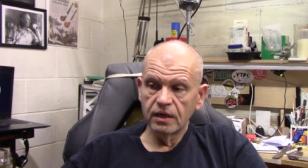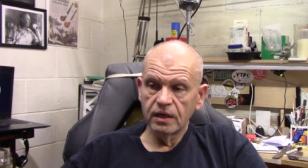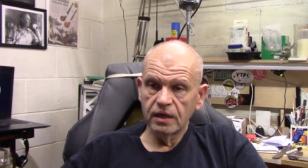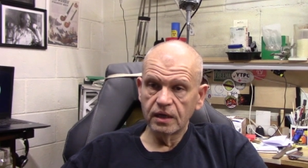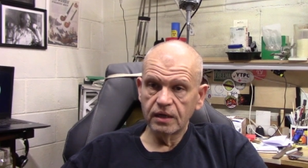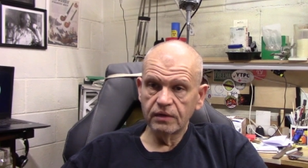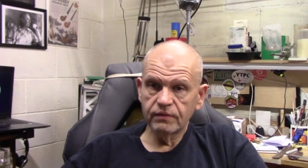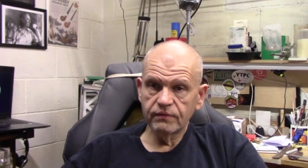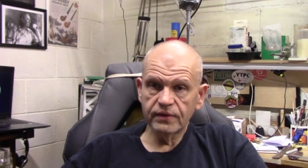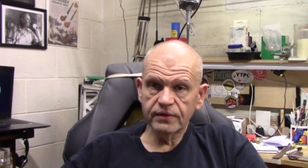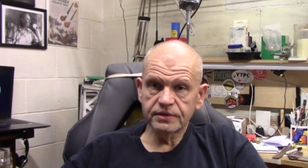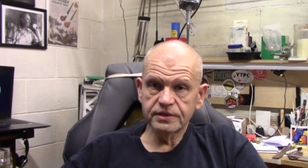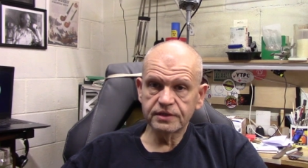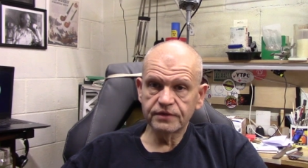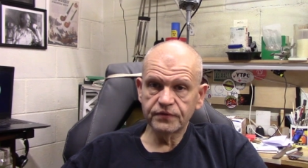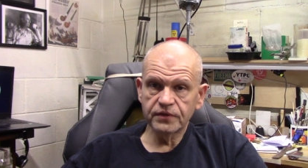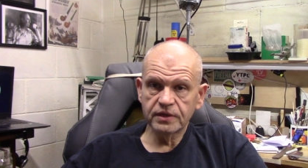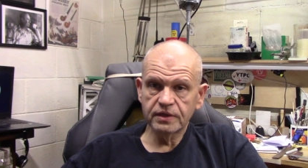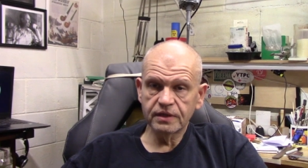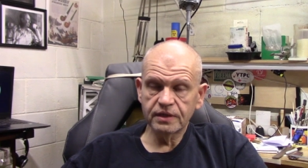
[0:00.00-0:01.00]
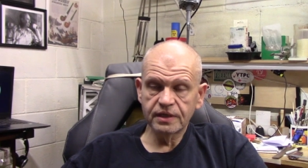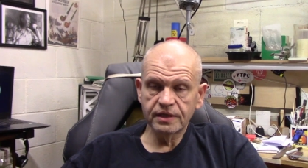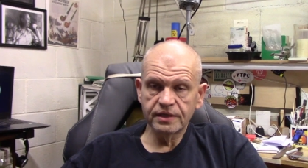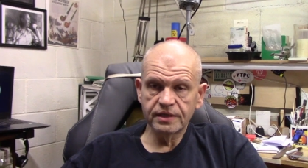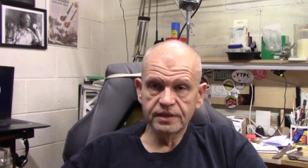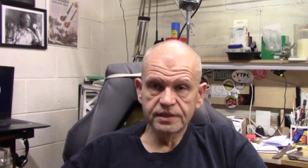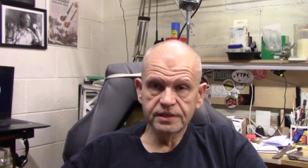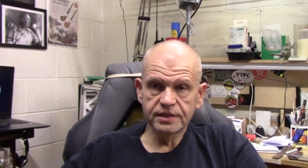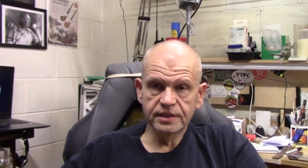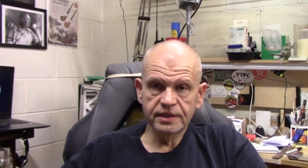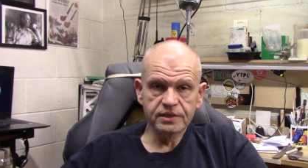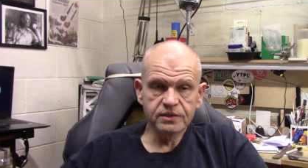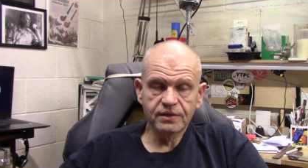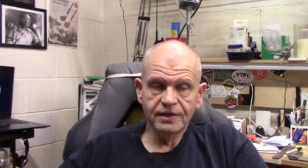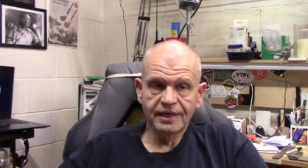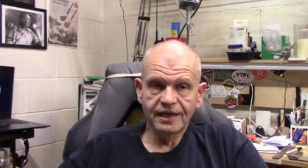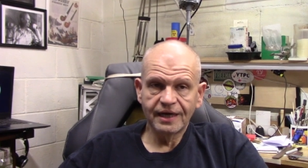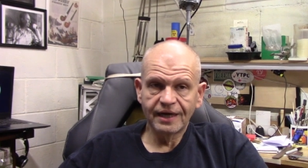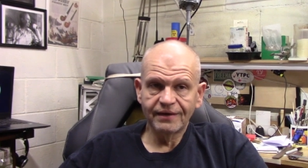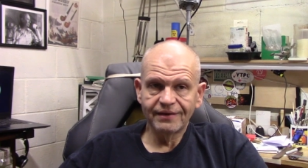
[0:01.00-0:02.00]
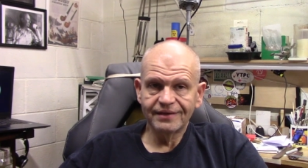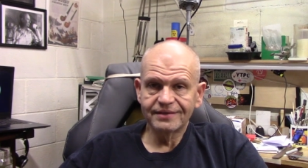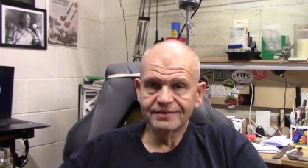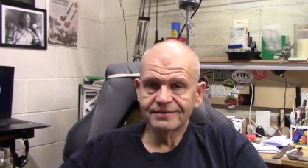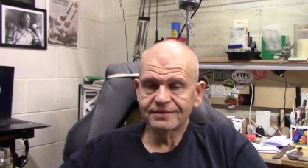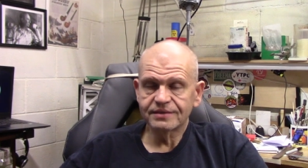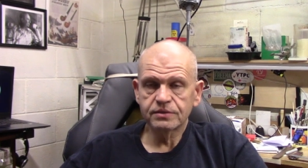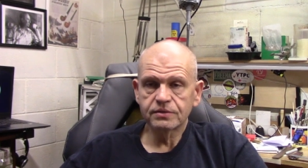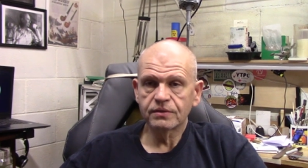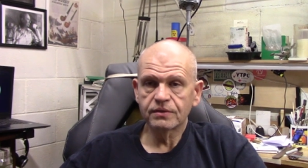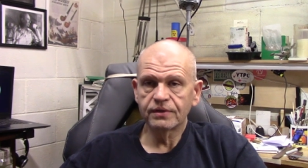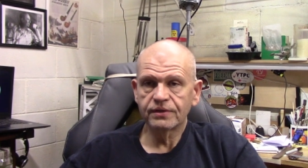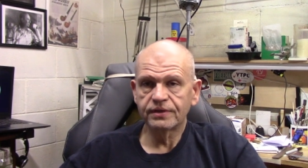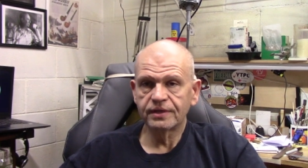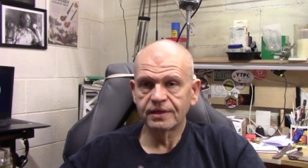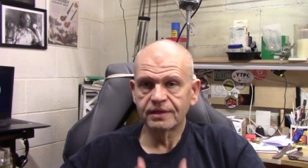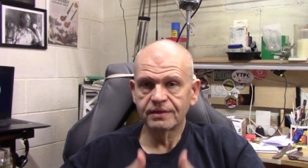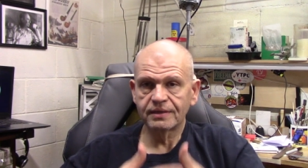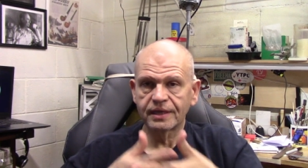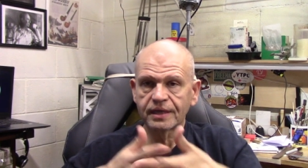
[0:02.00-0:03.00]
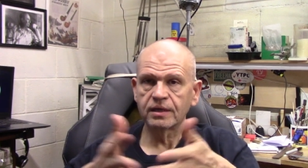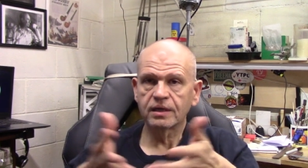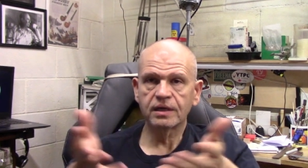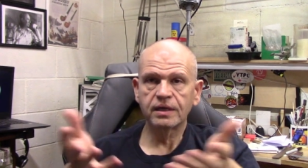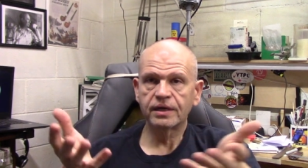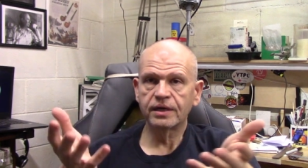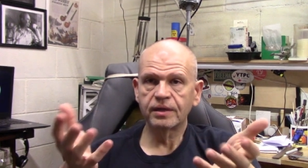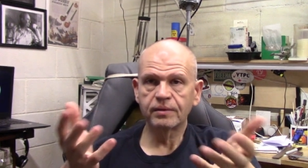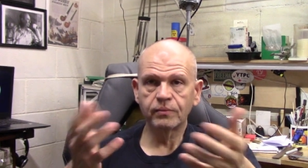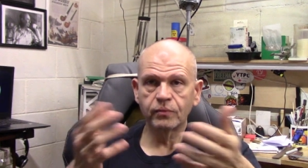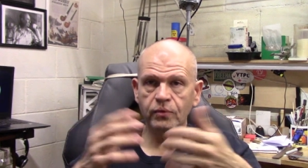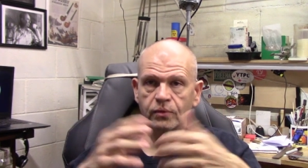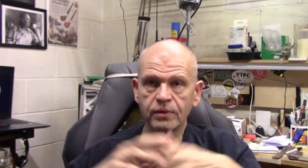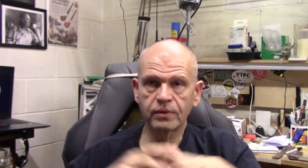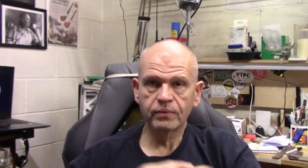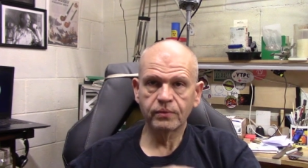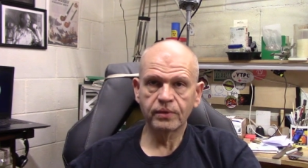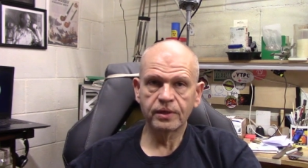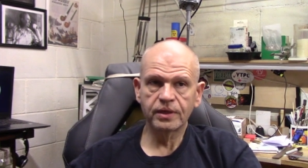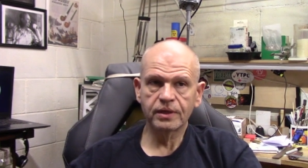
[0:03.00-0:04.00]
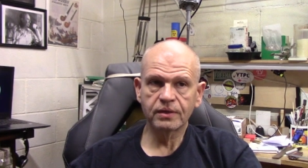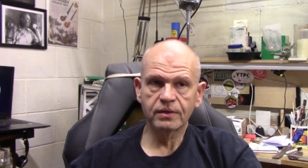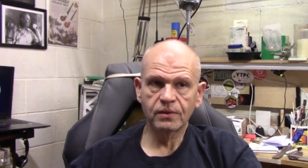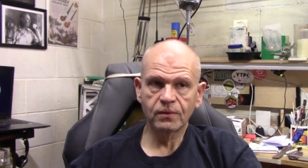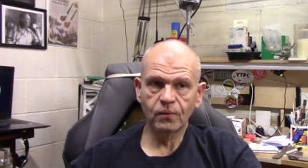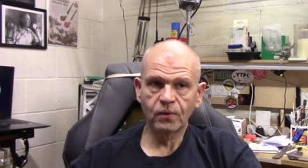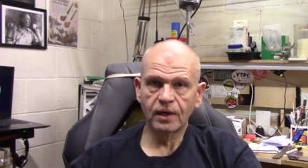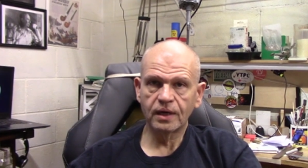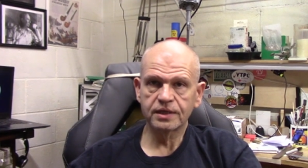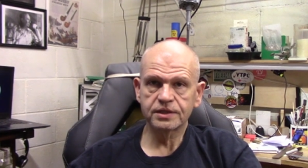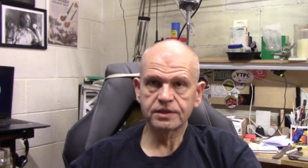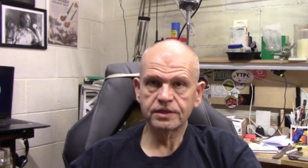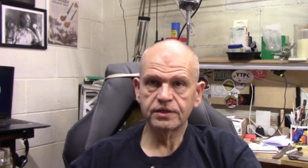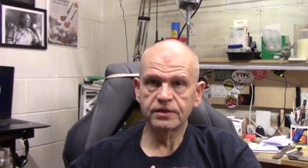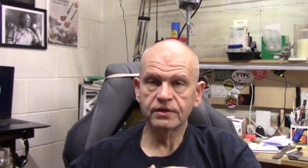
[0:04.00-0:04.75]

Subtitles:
in relatively good condition. It's the sort of thing like a cutting board where you're going to wash it.